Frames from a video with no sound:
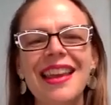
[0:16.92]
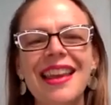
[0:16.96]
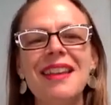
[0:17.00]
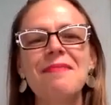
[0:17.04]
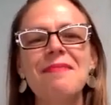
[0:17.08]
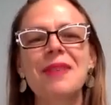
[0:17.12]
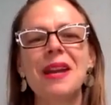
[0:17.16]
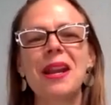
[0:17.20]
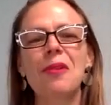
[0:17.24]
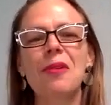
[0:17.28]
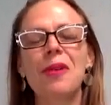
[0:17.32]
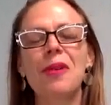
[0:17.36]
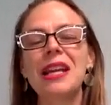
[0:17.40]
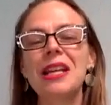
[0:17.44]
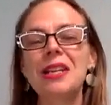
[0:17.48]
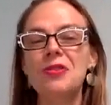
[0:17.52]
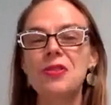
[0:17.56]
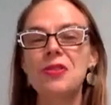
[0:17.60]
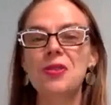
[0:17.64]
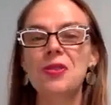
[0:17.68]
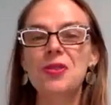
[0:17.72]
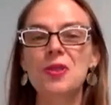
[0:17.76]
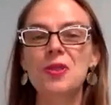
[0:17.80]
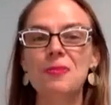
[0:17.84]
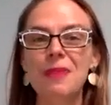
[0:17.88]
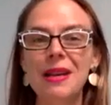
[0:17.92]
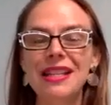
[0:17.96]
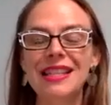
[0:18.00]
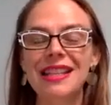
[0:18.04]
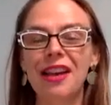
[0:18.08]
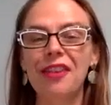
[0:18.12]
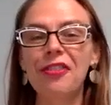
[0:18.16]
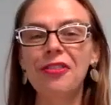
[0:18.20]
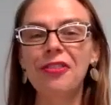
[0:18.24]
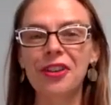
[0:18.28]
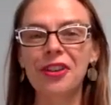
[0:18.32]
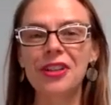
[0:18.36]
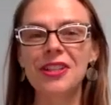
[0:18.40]
But I want to introduce
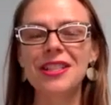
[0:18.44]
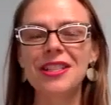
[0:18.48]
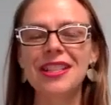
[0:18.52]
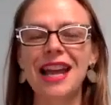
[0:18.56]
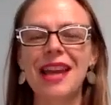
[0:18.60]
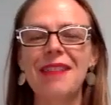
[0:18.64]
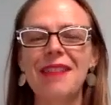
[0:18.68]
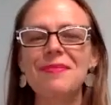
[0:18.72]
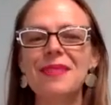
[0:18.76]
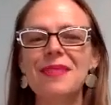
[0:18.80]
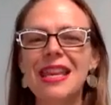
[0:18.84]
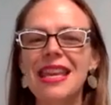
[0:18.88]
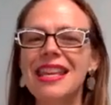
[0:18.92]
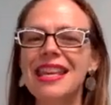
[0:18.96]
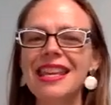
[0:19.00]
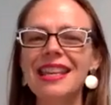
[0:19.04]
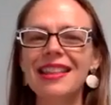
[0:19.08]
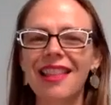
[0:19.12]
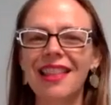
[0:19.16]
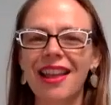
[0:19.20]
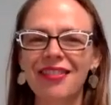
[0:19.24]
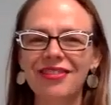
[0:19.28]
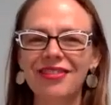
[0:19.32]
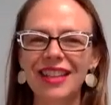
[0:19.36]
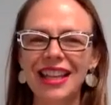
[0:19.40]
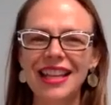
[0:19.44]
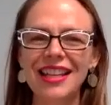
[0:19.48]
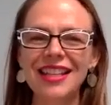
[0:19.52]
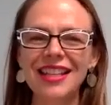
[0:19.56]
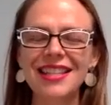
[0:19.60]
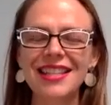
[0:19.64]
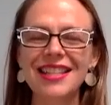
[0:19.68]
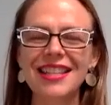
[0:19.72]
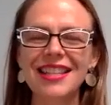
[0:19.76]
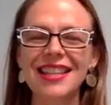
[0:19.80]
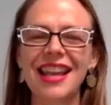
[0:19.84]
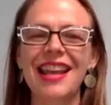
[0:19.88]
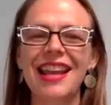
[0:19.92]
myself first. I'm Kiki Lovelace,
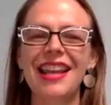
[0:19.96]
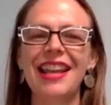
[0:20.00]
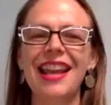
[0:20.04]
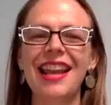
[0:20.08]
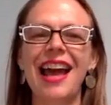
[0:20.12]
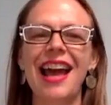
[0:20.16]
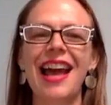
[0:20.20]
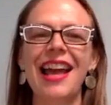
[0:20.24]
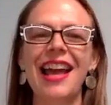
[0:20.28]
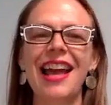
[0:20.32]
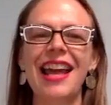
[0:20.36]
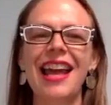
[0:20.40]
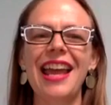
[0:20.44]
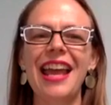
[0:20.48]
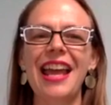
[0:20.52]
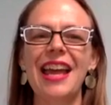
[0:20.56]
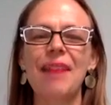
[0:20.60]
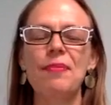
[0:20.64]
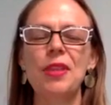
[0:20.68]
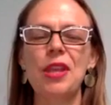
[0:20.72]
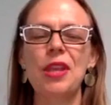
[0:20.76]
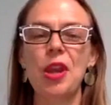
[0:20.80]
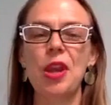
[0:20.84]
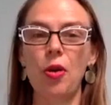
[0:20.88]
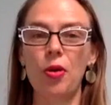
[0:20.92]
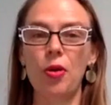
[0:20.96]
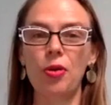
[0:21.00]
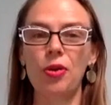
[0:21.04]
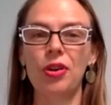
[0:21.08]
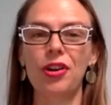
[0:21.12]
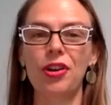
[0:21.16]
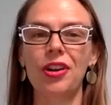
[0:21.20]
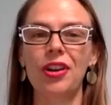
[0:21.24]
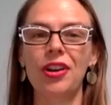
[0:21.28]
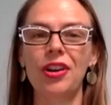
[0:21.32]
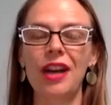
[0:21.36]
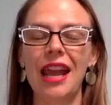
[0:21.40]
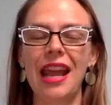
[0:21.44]
and I am the
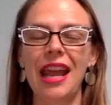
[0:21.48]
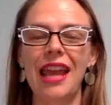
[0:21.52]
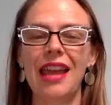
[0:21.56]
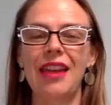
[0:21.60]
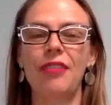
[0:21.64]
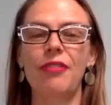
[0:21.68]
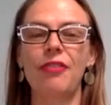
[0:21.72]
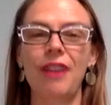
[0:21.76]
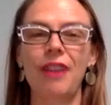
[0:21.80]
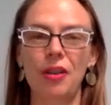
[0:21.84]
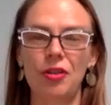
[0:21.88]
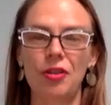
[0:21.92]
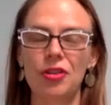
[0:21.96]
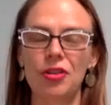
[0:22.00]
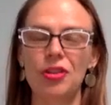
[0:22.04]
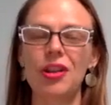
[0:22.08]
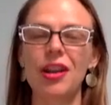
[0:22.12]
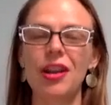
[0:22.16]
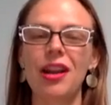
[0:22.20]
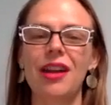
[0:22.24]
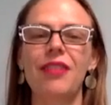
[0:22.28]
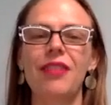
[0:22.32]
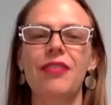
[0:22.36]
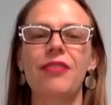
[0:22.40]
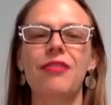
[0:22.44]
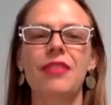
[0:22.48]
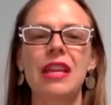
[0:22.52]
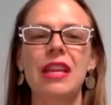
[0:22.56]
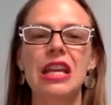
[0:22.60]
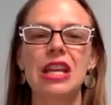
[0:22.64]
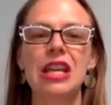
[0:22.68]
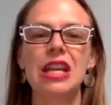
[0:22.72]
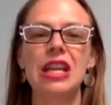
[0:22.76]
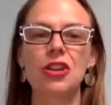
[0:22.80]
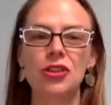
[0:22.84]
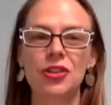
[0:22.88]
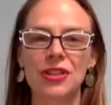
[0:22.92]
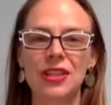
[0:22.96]
owner and founder of
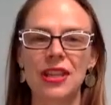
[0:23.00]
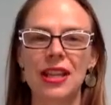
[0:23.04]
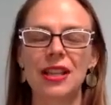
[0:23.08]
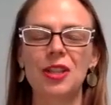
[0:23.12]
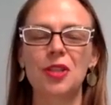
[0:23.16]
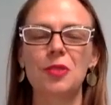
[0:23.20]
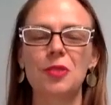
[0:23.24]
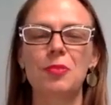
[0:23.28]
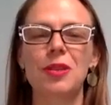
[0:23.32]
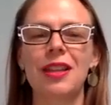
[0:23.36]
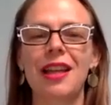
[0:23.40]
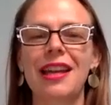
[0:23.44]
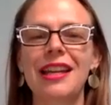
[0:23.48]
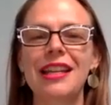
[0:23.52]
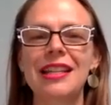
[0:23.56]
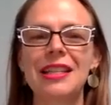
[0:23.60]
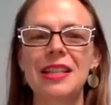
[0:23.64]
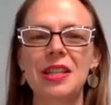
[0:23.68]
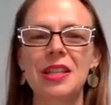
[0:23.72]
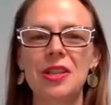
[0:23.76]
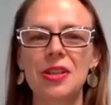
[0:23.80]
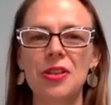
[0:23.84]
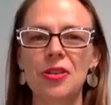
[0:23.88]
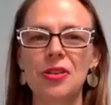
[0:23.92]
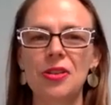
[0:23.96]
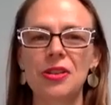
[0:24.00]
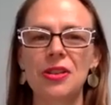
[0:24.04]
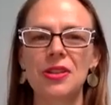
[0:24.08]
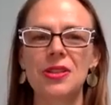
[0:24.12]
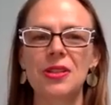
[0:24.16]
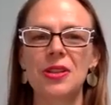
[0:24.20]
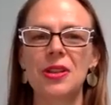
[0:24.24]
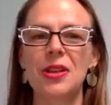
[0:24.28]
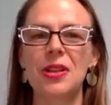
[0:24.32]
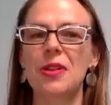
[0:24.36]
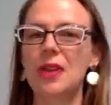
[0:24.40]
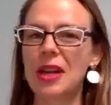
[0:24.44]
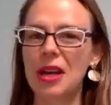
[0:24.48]
Interstellar Pilates and Yoga
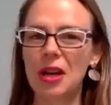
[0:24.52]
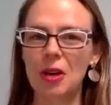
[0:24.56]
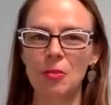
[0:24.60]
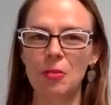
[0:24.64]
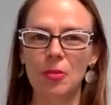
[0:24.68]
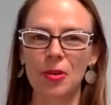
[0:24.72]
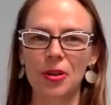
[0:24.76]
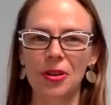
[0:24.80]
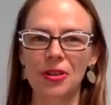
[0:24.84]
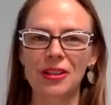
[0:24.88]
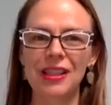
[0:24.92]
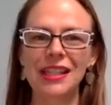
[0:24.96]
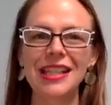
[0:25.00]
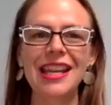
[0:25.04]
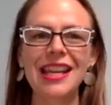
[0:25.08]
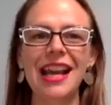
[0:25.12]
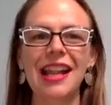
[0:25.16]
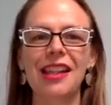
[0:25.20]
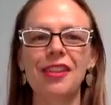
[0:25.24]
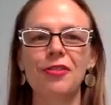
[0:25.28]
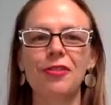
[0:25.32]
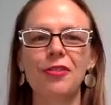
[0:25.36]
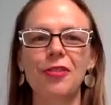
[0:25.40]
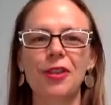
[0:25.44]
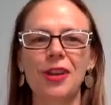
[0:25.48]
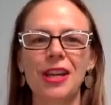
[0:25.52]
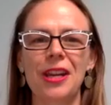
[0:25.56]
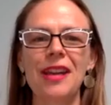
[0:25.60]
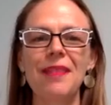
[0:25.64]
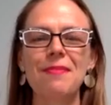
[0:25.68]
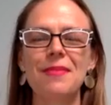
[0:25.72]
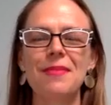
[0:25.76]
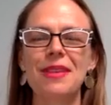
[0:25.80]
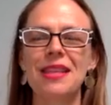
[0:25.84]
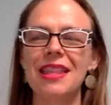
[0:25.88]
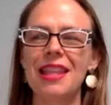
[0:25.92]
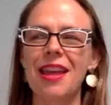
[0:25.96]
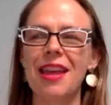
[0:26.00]
Studio here in Berkeley, California.
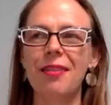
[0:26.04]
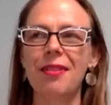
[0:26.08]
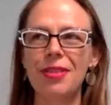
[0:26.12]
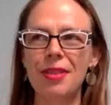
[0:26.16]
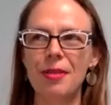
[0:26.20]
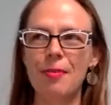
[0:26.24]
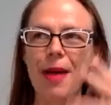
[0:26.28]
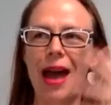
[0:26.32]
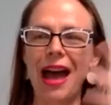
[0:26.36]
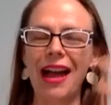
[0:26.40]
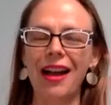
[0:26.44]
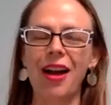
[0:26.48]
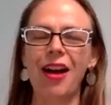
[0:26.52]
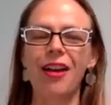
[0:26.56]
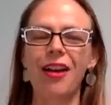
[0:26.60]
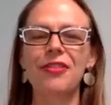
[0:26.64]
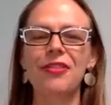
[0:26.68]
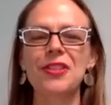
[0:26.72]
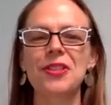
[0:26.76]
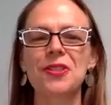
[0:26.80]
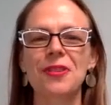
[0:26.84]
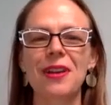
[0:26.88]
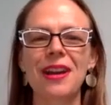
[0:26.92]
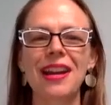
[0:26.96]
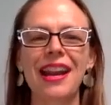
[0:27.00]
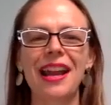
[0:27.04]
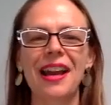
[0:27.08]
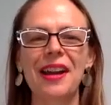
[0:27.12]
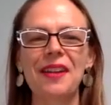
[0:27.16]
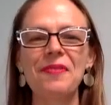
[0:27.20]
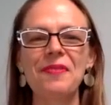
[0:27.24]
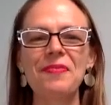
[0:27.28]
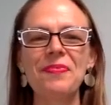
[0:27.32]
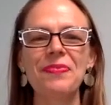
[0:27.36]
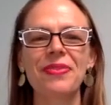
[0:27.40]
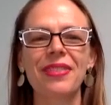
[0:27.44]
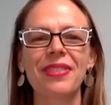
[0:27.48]
I'm in the back office right now.